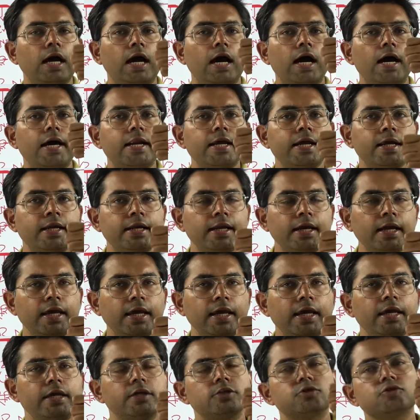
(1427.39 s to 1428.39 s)

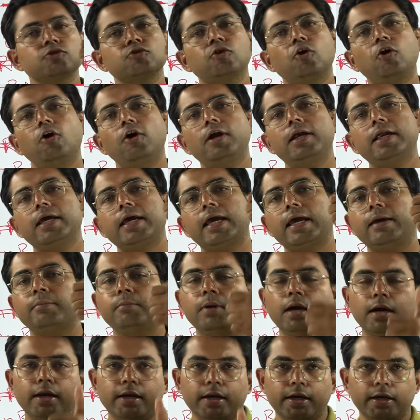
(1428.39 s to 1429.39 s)
RNA is called
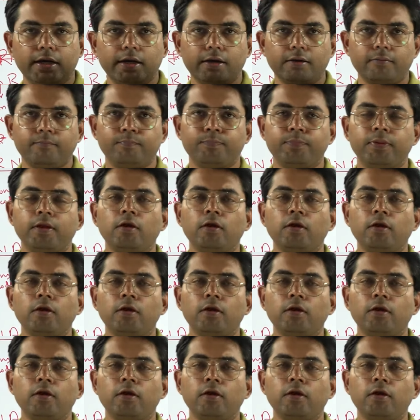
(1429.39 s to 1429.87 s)
mRNA.